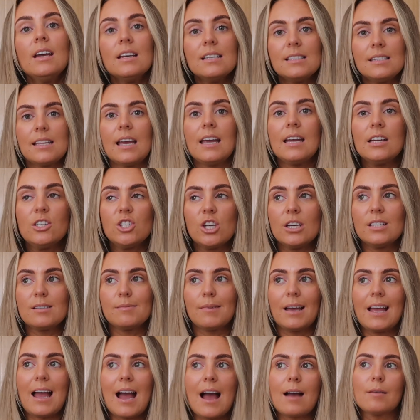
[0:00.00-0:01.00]
Sage is
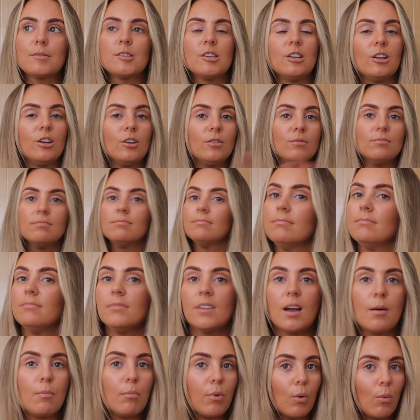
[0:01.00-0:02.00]
my absolute
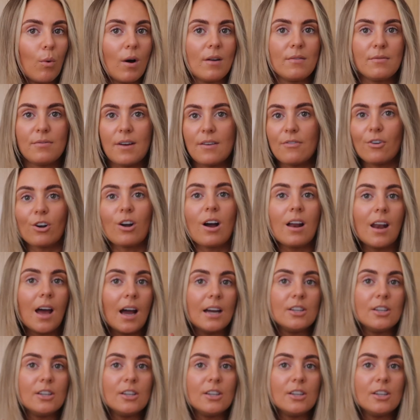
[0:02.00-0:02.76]
number one favourite colour.